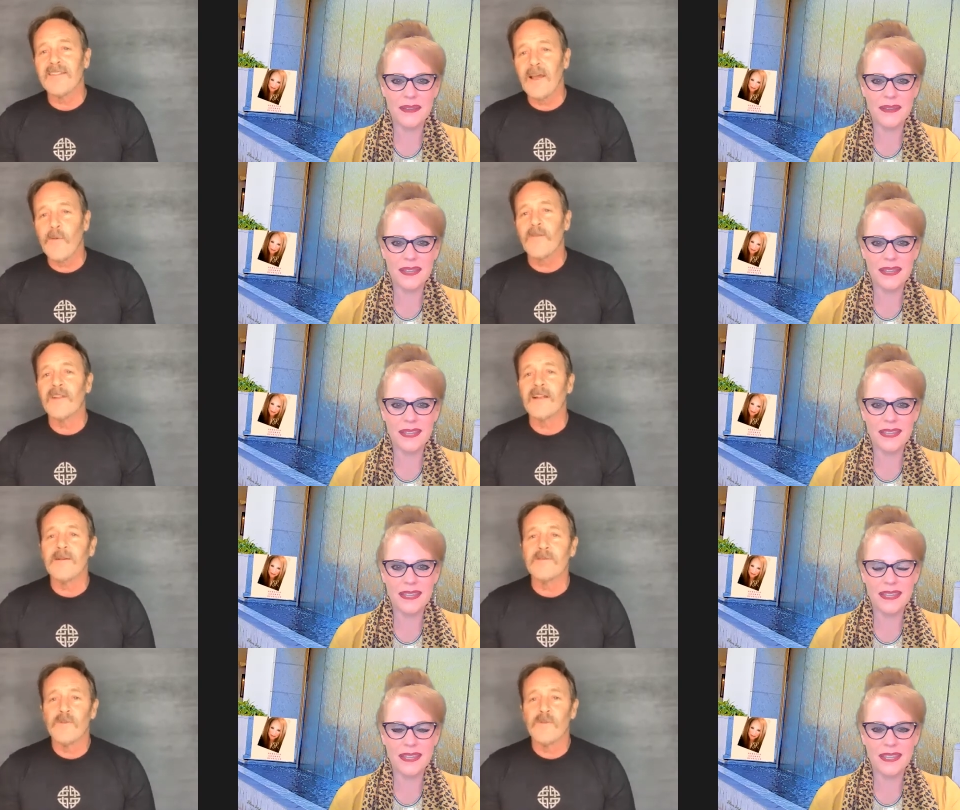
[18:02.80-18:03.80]
Speaker 1: that where everything
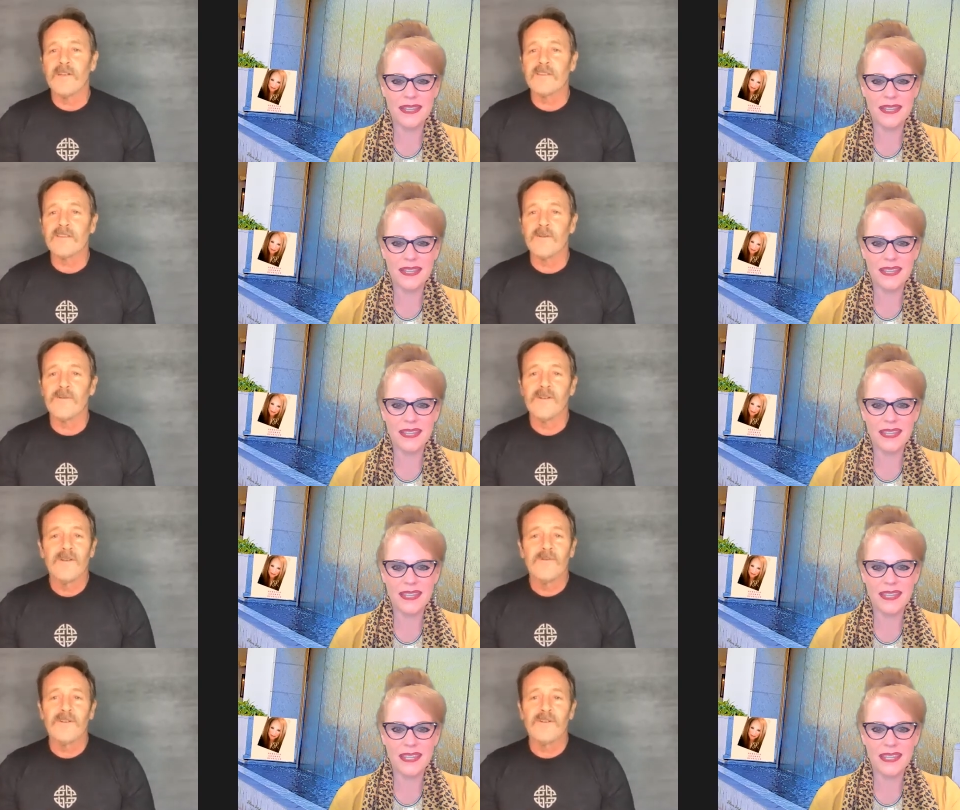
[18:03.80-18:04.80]
comes at once. So
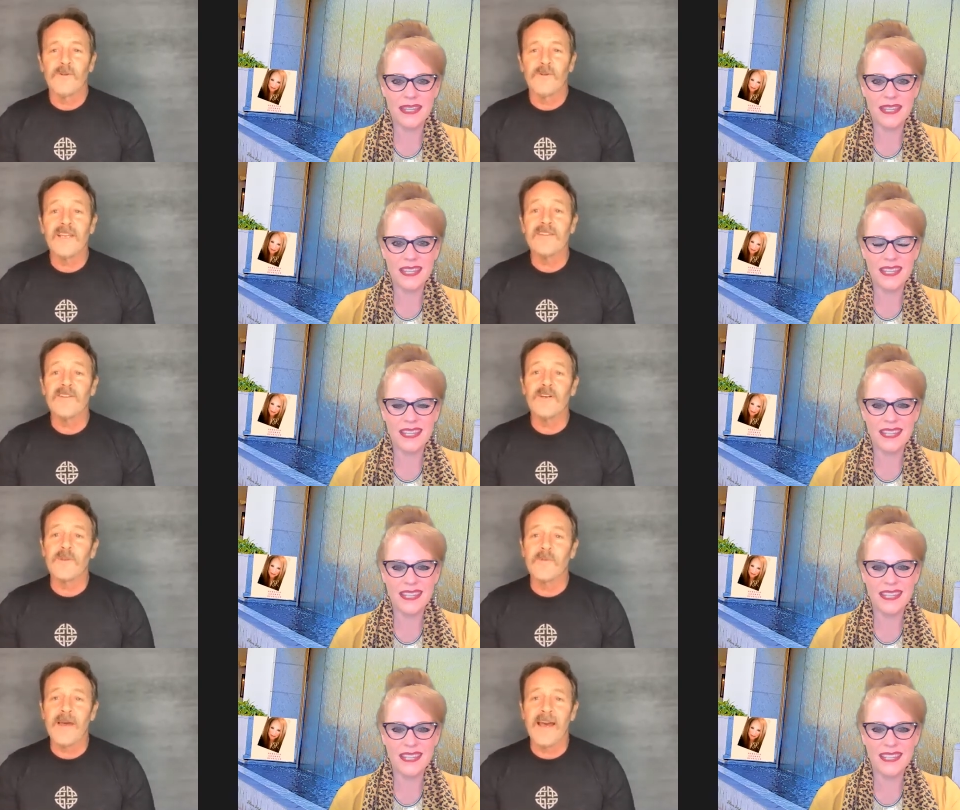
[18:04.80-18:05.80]
well, you know, we'll take the good with
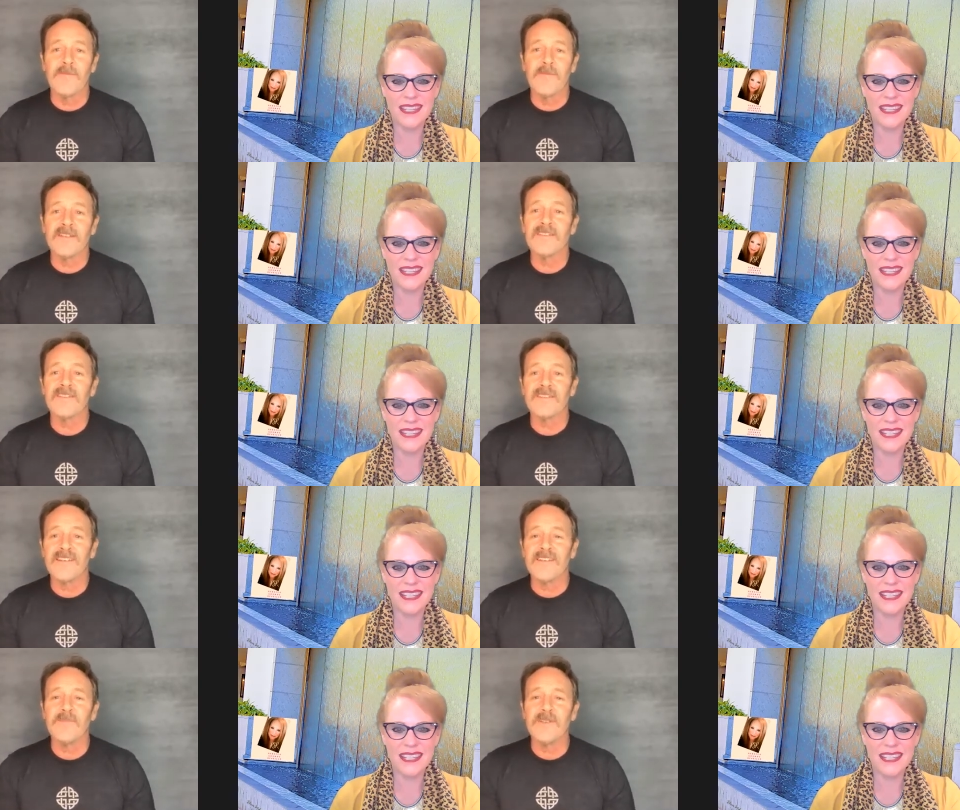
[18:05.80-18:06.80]
the bad, but it's just, it
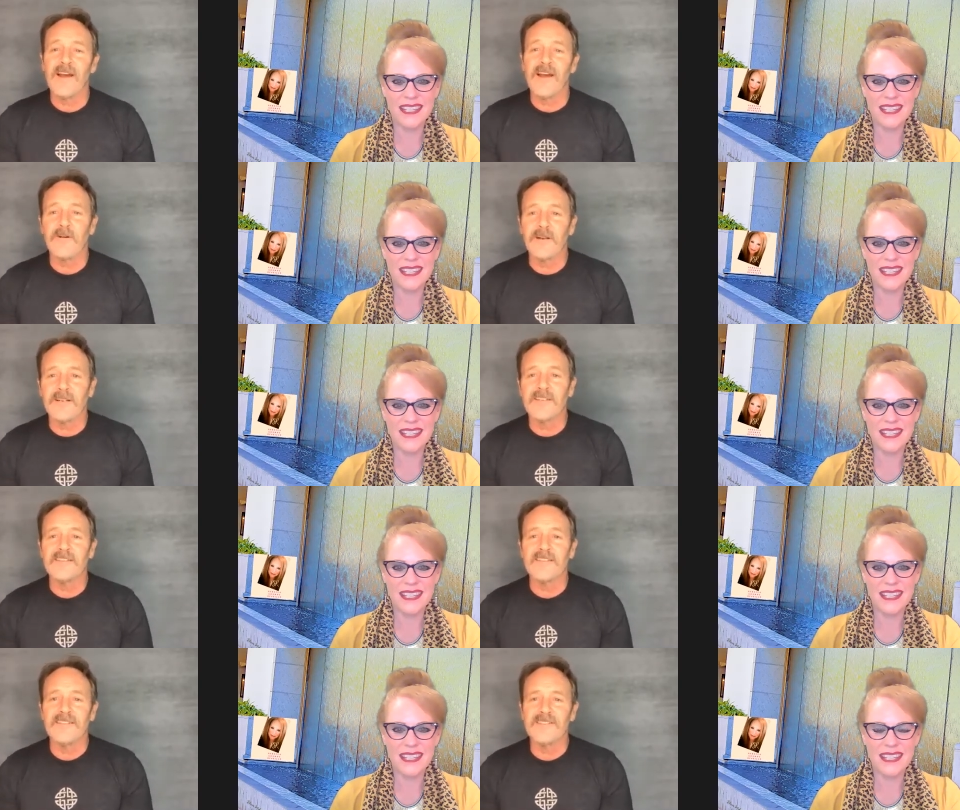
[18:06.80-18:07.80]
can be tiring.
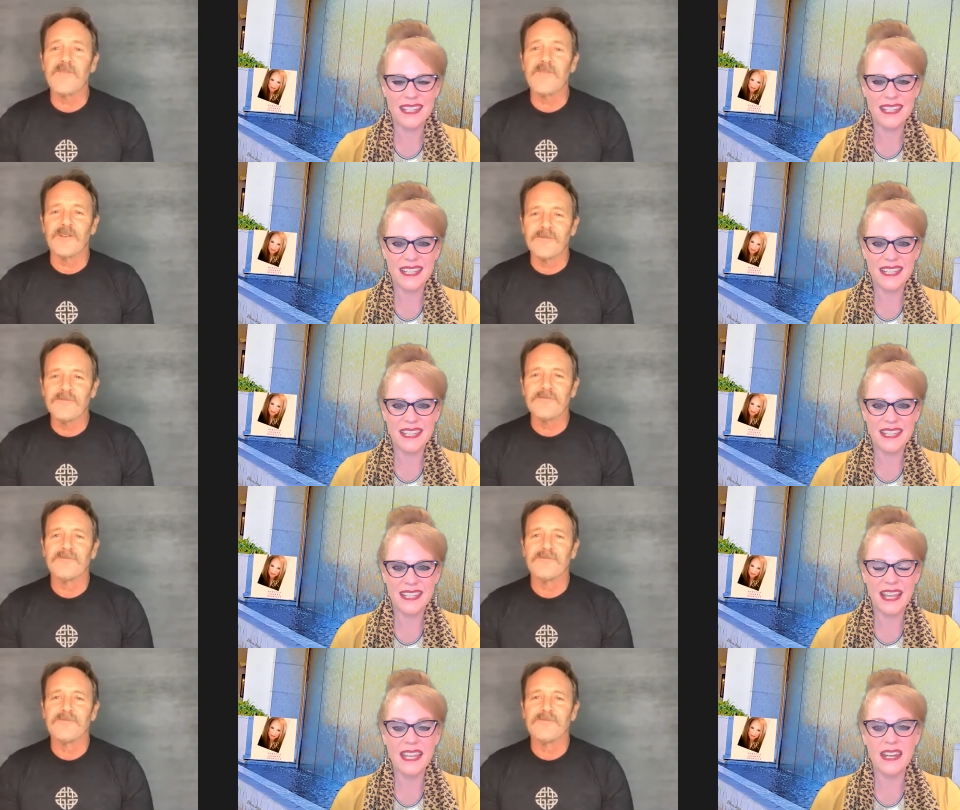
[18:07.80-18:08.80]
It's, it's different.
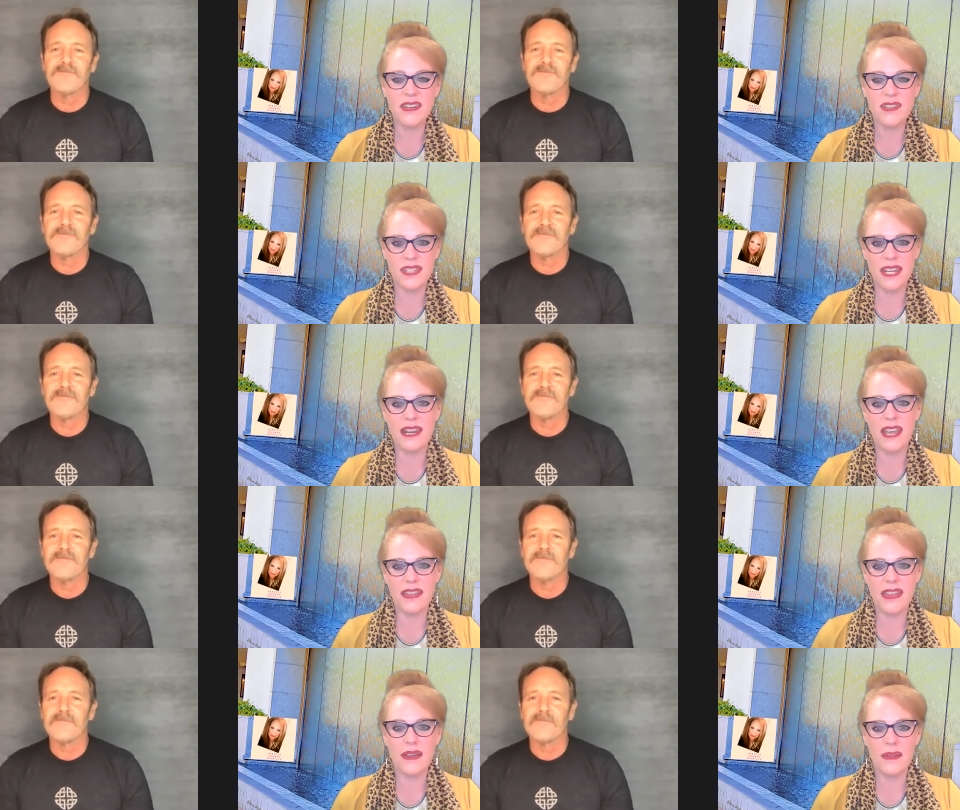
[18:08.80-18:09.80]
Speaker 2: I can understand
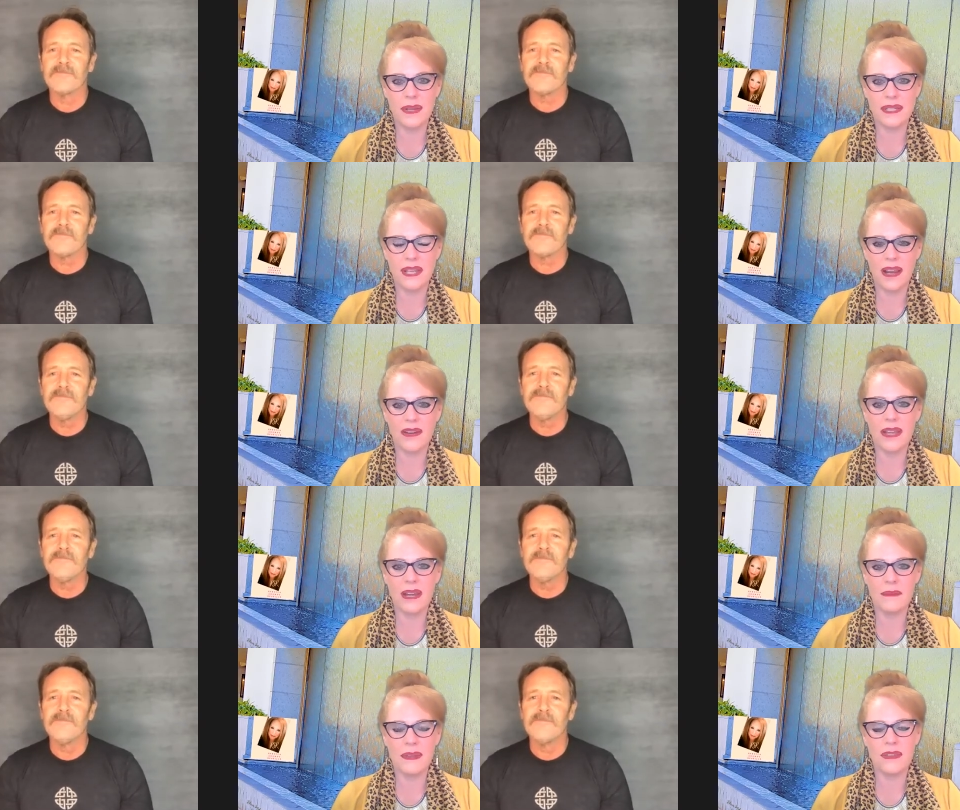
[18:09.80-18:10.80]
how that can be tiring.
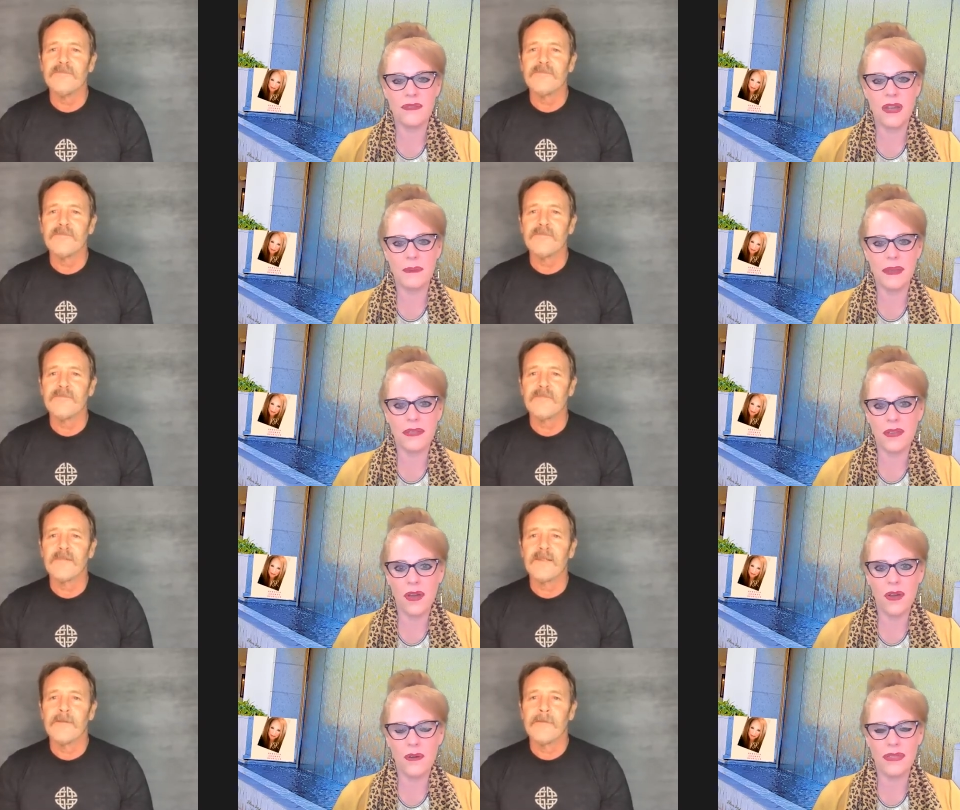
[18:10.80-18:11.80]
And I mean, you've got to be on the
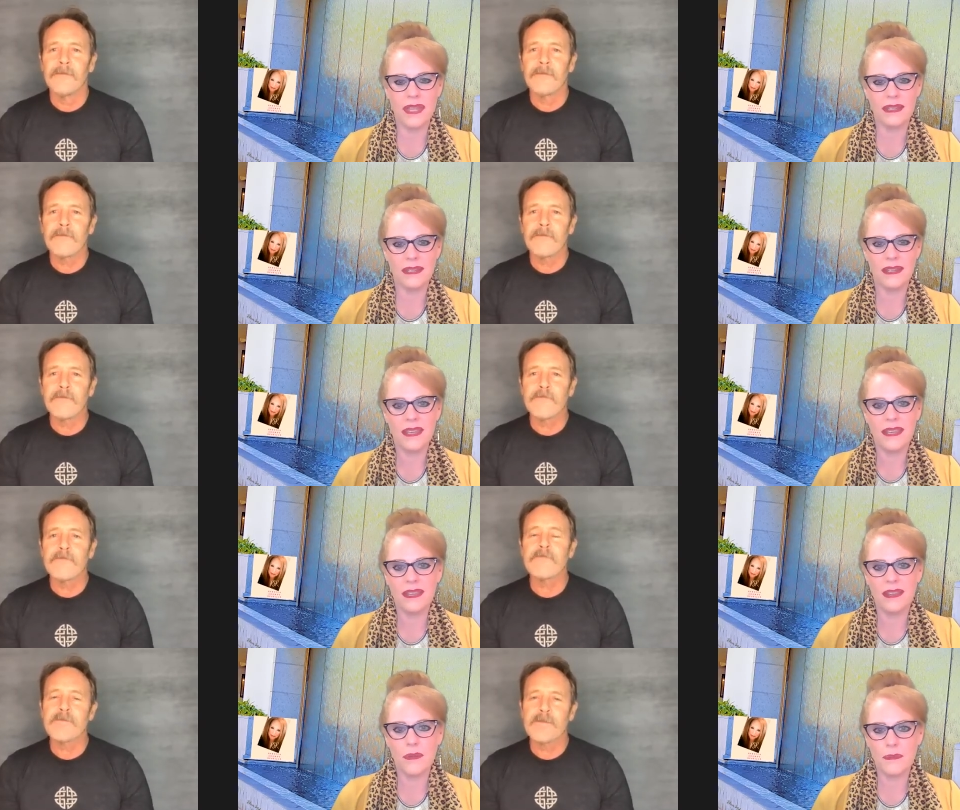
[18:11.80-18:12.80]
go and then
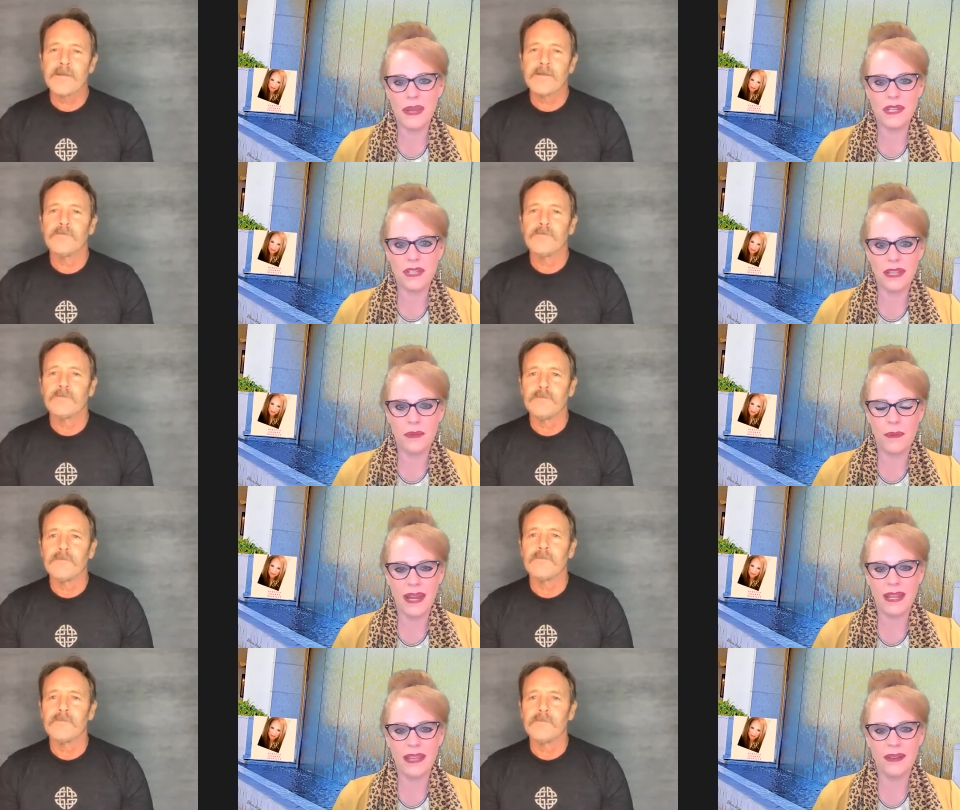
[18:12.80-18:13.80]
you're patiently
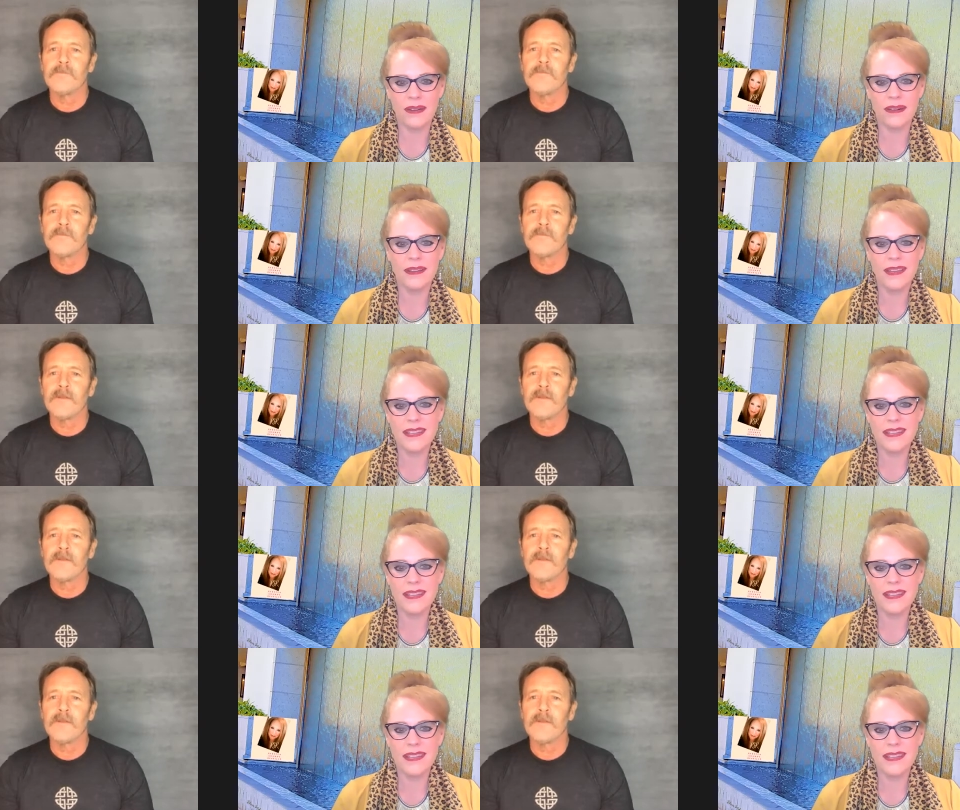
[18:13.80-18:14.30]
waiting or